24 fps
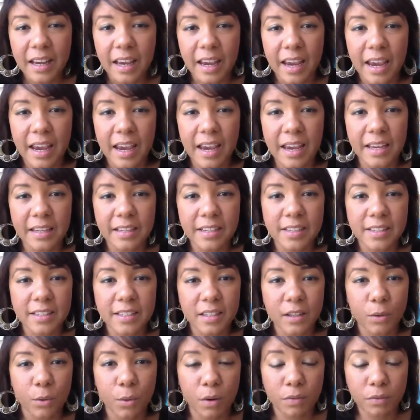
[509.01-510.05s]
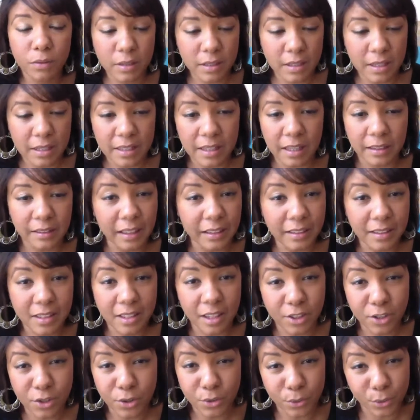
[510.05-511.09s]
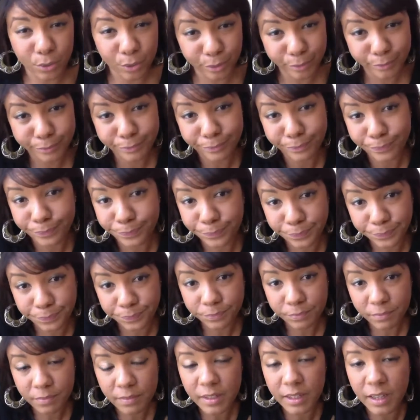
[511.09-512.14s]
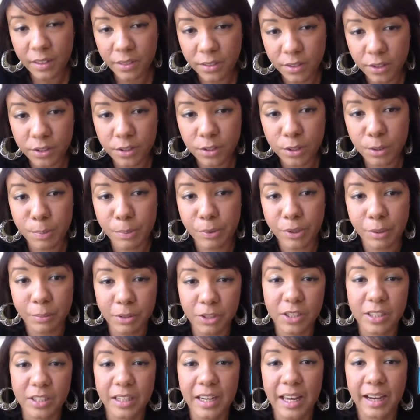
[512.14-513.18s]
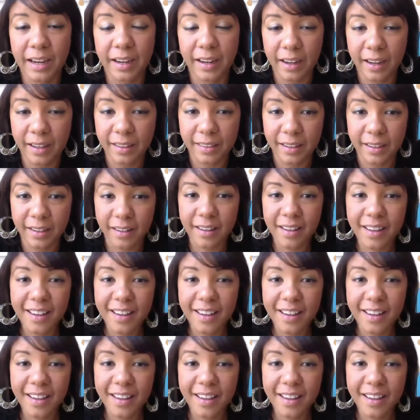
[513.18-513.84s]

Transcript: And whoever says that that's not true, they're just pretty much lying, I think.